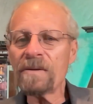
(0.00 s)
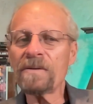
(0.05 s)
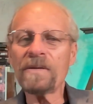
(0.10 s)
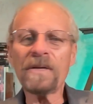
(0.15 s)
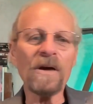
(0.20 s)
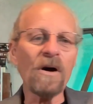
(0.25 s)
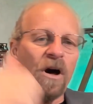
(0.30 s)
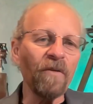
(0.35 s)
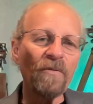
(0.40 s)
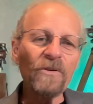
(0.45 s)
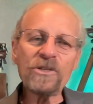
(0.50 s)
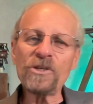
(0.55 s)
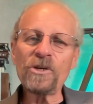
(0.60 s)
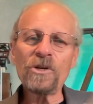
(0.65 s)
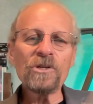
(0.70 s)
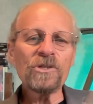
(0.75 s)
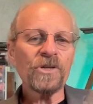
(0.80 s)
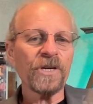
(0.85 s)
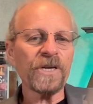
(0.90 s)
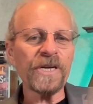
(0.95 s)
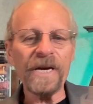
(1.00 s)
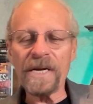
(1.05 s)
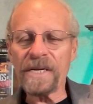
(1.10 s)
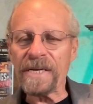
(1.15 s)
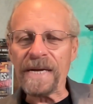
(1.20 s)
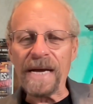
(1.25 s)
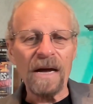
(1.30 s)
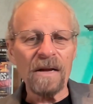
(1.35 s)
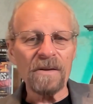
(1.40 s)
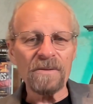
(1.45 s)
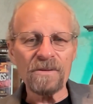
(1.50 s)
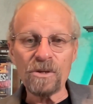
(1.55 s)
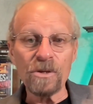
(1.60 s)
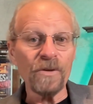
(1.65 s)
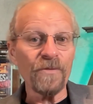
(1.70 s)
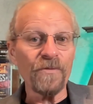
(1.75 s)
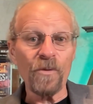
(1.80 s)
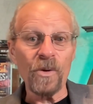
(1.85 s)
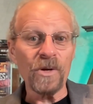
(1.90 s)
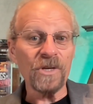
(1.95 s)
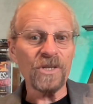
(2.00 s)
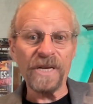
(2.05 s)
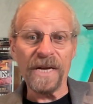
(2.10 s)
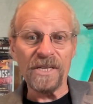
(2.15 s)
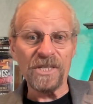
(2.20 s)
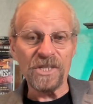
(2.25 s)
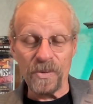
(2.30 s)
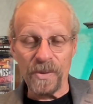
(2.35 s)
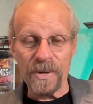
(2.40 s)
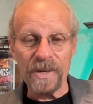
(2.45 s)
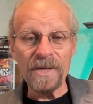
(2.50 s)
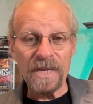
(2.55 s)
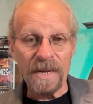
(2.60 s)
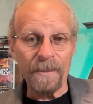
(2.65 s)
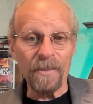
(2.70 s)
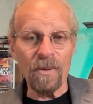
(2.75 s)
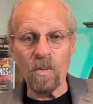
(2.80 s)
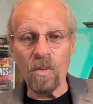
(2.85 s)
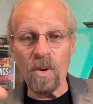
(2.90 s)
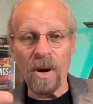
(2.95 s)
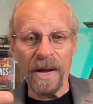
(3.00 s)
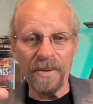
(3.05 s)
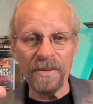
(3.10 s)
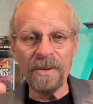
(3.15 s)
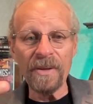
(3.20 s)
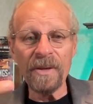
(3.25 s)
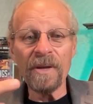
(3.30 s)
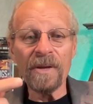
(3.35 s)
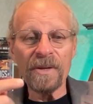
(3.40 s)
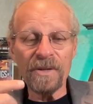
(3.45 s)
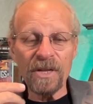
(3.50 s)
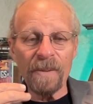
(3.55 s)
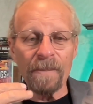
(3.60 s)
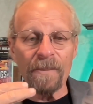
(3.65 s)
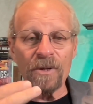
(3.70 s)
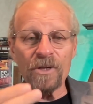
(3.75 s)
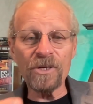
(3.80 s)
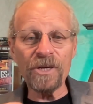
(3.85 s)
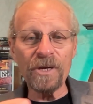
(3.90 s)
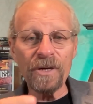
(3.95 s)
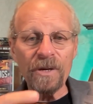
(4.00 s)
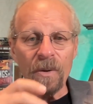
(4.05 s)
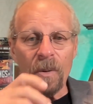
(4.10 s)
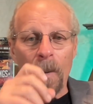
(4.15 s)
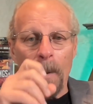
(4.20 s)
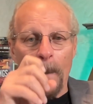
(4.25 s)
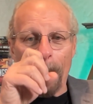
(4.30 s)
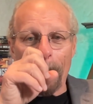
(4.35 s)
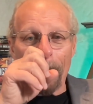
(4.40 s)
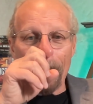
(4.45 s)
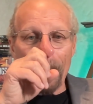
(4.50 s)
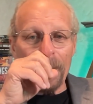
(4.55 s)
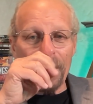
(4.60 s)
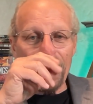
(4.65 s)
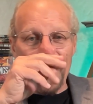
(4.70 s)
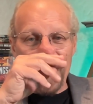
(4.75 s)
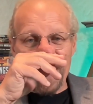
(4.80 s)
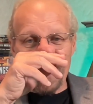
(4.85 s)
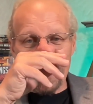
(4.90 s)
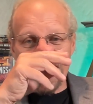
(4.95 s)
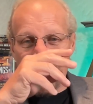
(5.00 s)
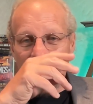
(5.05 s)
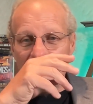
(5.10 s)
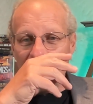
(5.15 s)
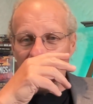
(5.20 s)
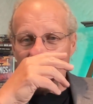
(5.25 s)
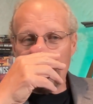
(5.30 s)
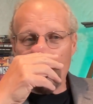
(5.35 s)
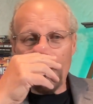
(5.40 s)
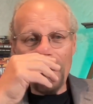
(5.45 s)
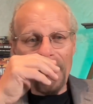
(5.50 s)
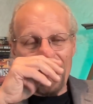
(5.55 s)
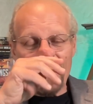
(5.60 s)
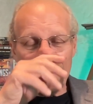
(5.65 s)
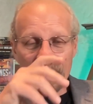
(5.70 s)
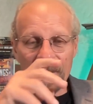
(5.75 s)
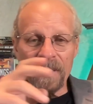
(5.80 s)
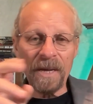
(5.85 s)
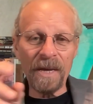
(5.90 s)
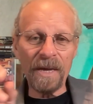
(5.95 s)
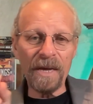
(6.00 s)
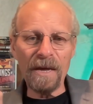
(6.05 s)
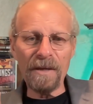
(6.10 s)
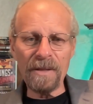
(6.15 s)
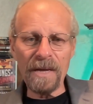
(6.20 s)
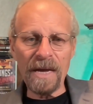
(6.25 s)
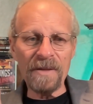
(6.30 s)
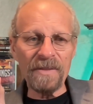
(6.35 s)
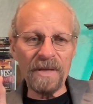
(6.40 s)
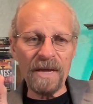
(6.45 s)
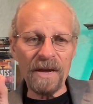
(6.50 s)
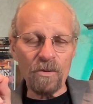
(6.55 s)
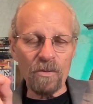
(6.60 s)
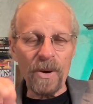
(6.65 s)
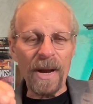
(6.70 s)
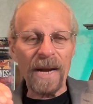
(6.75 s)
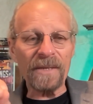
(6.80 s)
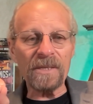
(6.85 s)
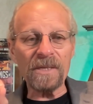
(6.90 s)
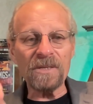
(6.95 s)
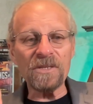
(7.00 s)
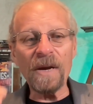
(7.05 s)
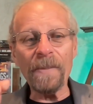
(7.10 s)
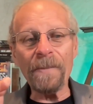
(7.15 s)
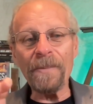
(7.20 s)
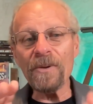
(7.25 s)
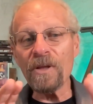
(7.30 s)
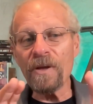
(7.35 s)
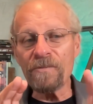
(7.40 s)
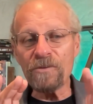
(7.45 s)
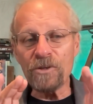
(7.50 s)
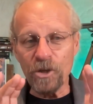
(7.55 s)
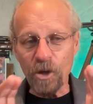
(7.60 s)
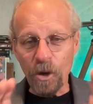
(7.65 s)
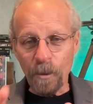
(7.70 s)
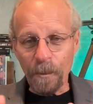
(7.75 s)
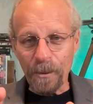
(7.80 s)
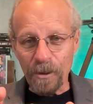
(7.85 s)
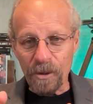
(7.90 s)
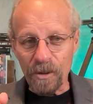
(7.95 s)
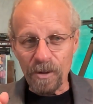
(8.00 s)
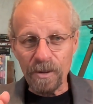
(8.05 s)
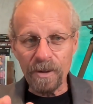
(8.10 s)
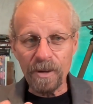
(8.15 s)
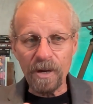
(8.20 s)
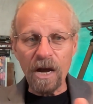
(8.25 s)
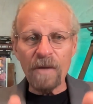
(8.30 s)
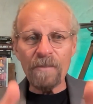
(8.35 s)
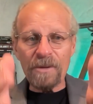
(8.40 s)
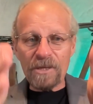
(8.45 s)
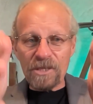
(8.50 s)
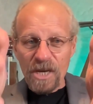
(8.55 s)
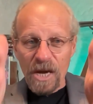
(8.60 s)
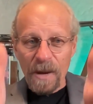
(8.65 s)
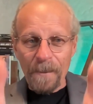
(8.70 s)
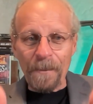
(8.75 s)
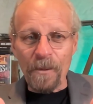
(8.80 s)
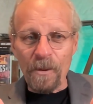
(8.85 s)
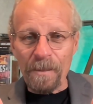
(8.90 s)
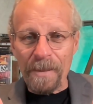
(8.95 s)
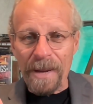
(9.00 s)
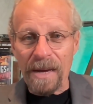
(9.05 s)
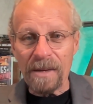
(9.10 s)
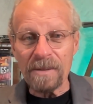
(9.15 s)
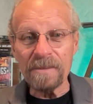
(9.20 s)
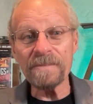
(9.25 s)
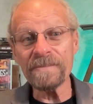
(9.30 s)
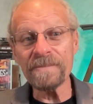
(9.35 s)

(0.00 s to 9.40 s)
all the Jews are kicked out till the 4th century, number one. Number two, they take and they erect the temple of Jupiter on the Temple Mount.